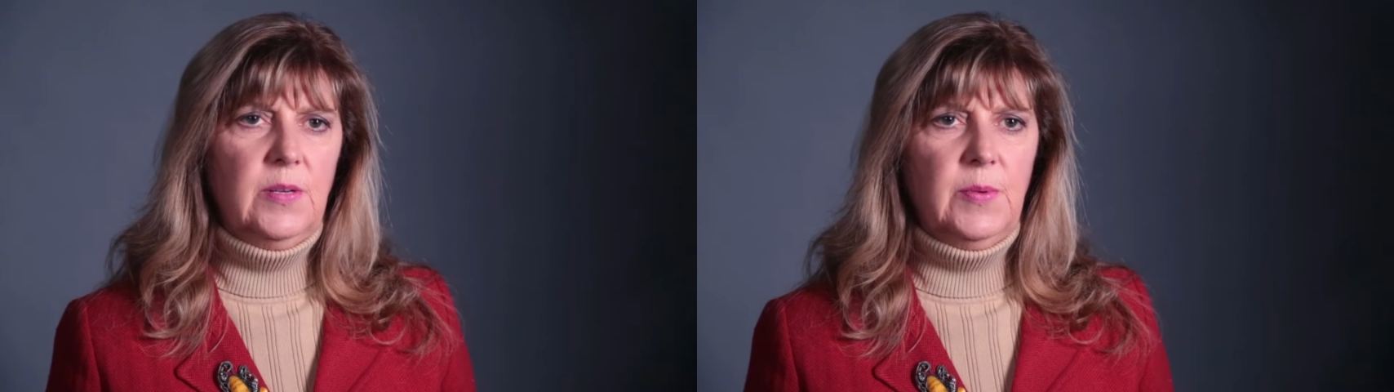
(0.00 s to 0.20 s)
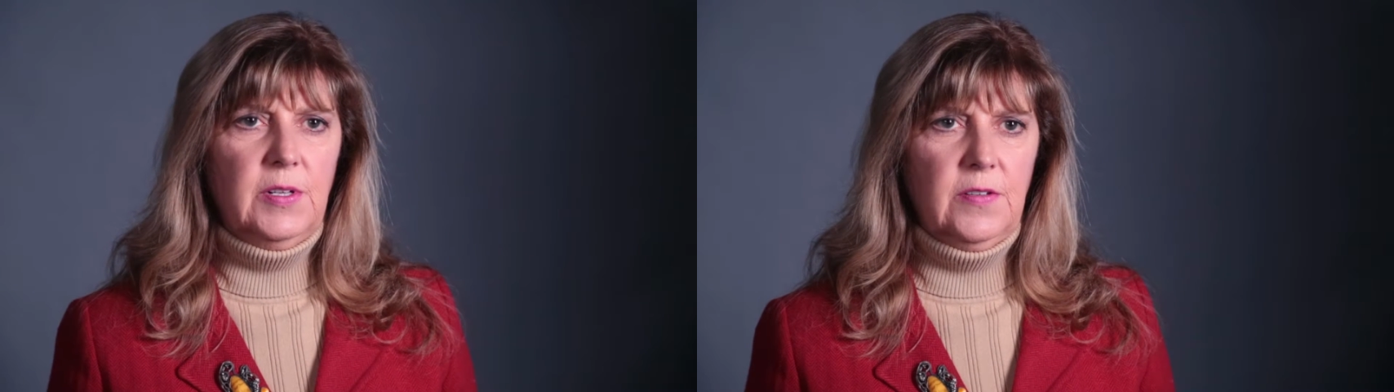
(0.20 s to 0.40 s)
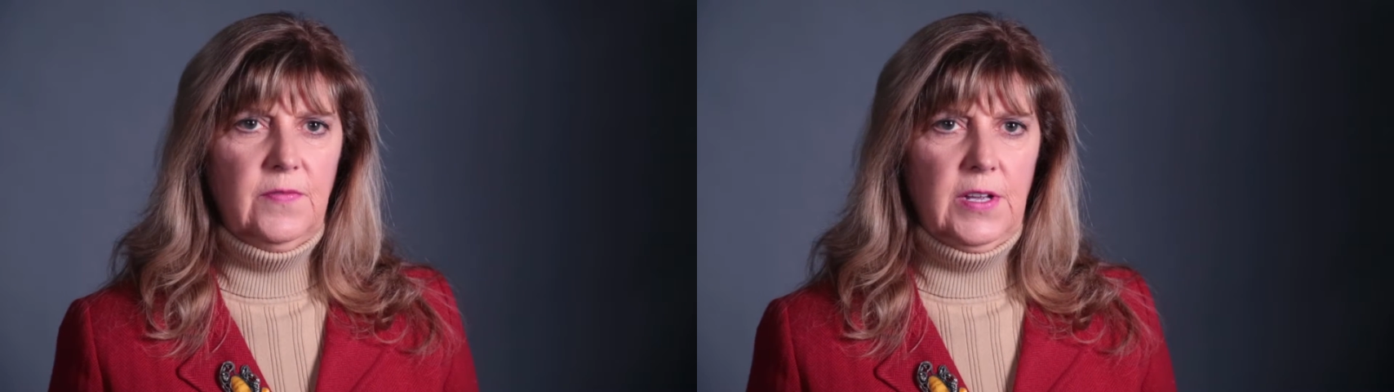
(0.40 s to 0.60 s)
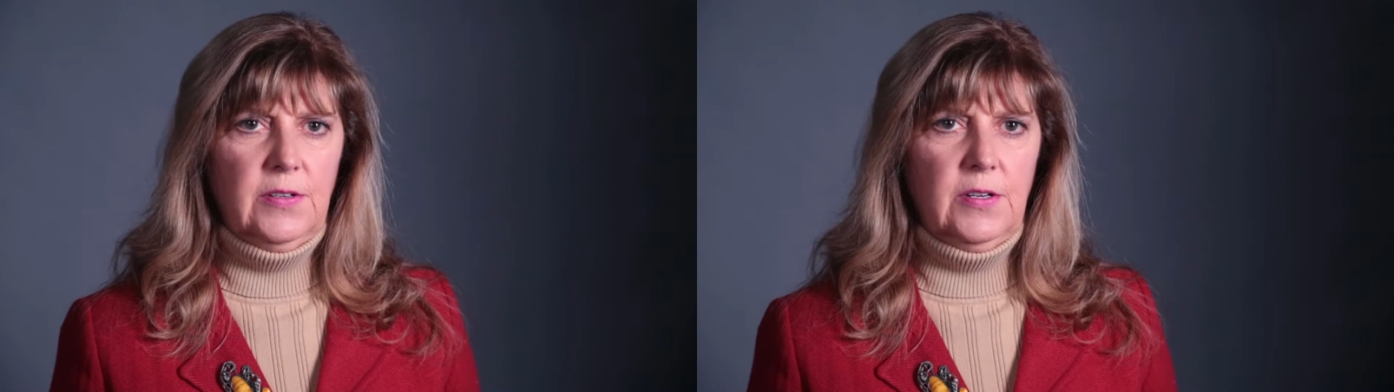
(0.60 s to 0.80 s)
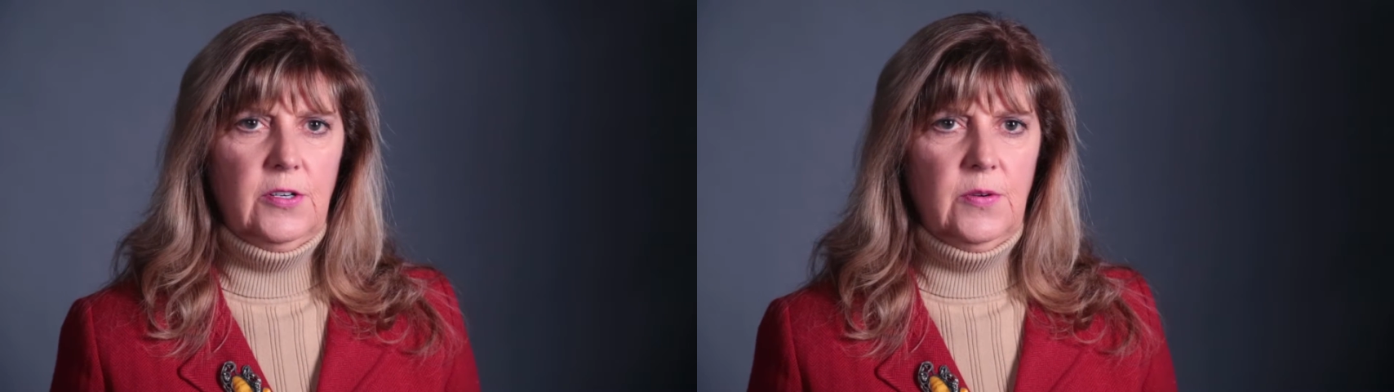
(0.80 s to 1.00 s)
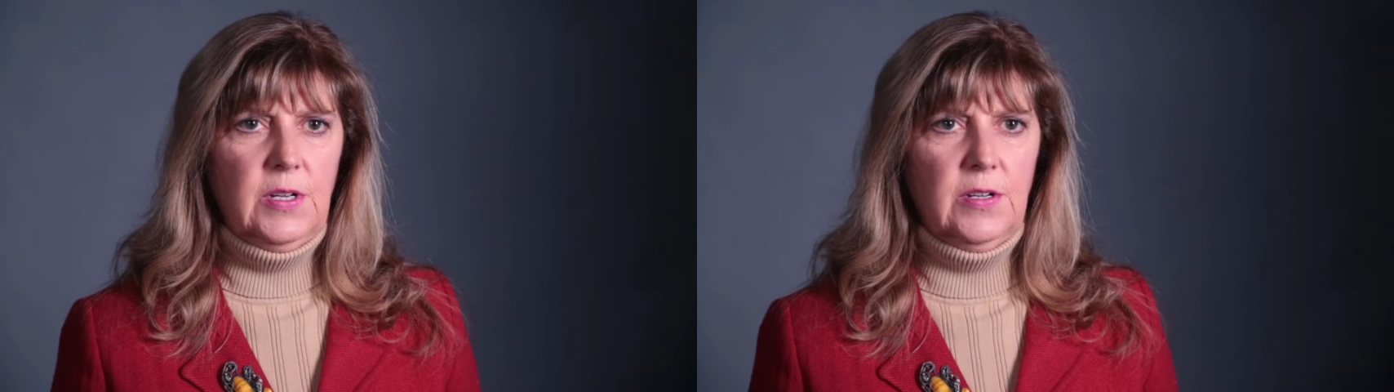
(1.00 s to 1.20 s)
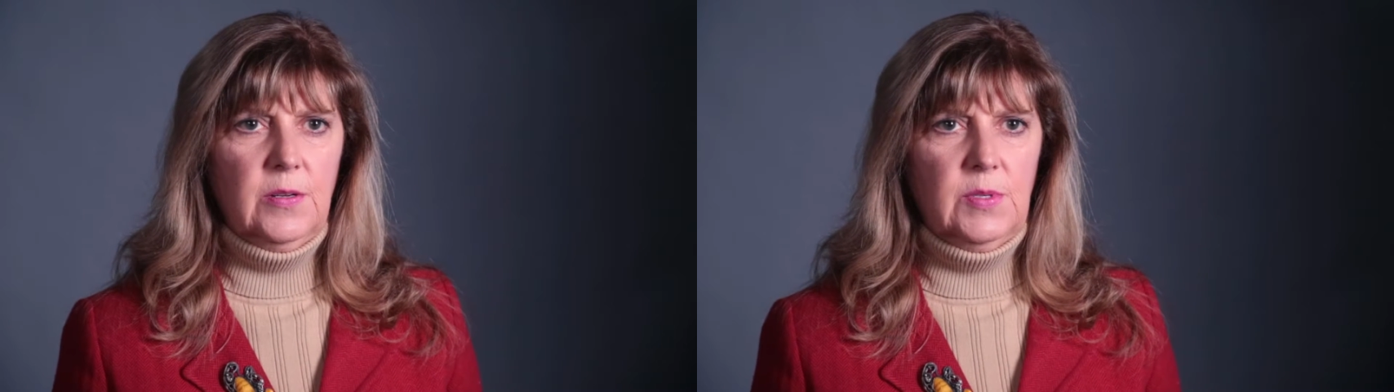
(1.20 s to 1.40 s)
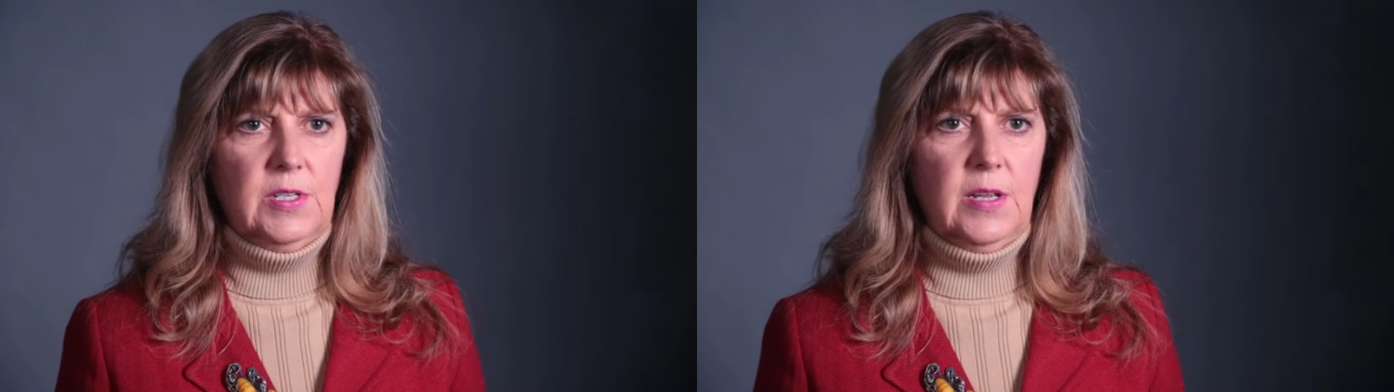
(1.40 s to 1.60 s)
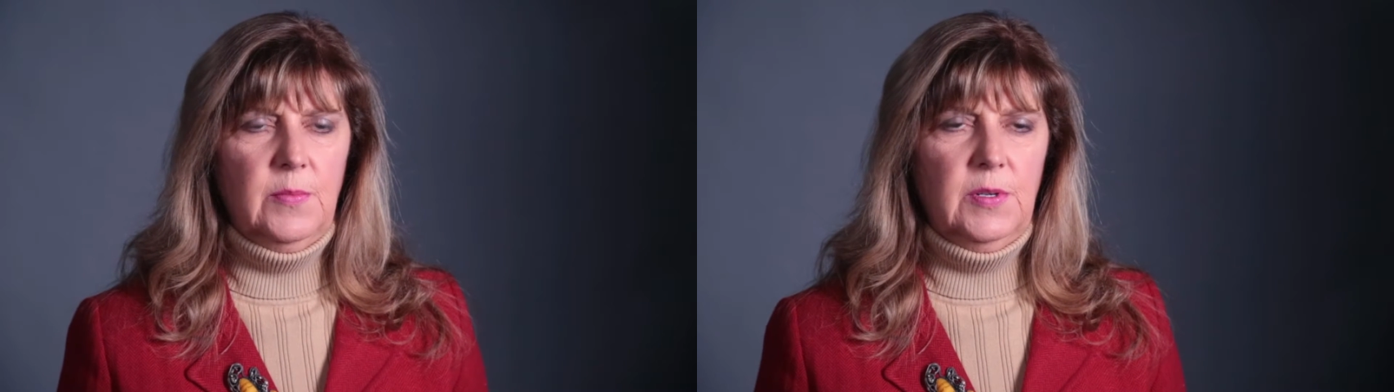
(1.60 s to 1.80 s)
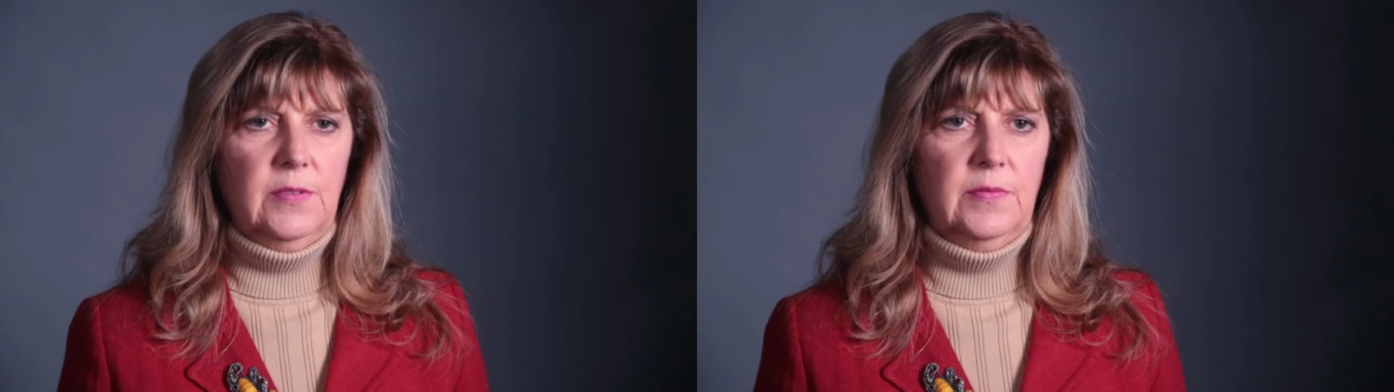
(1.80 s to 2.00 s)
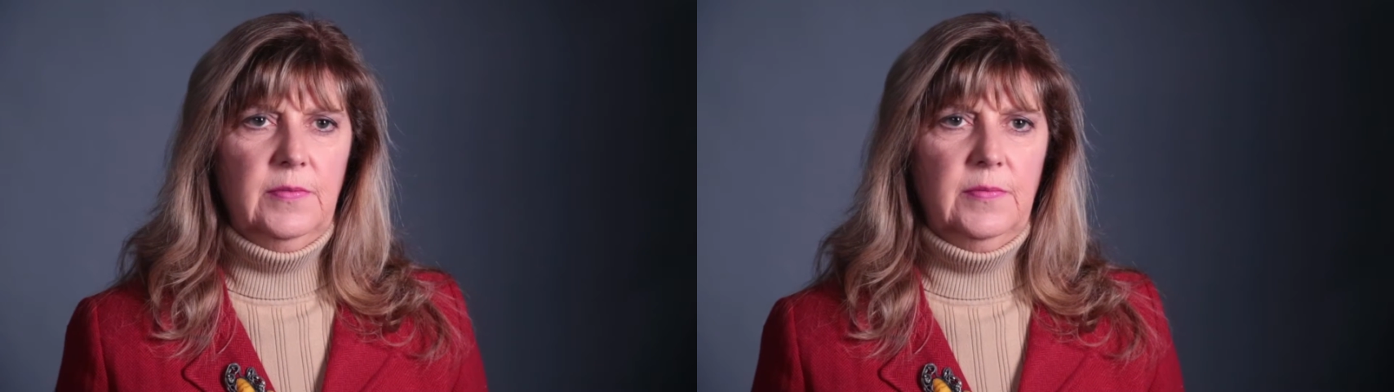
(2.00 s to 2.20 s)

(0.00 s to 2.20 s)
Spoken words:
typically found on your income statement.